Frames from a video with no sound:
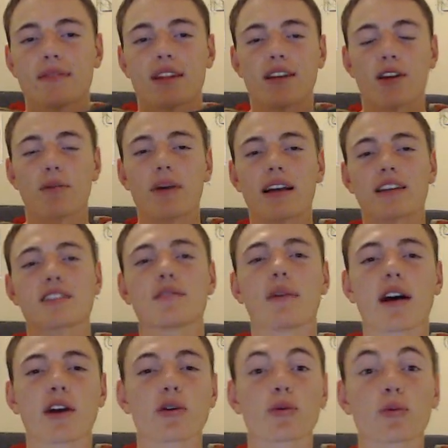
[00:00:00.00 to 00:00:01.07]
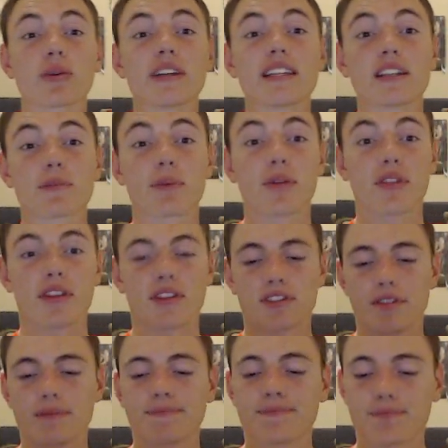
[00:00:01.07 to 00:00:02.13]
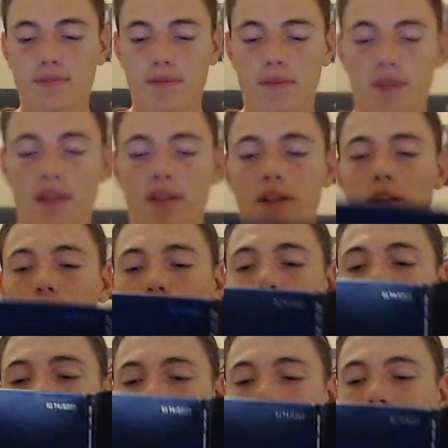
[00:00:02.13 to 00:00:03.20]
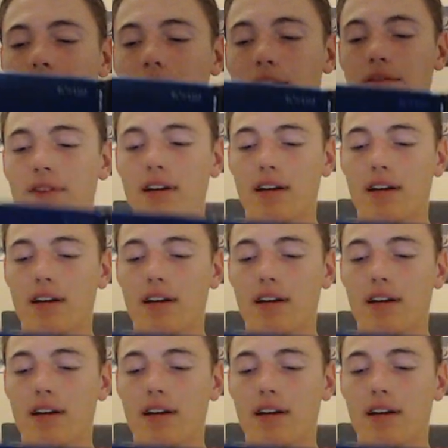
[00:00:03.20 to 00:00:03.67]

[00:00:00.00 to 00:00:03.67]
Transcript: Go back into my reading position. So we have,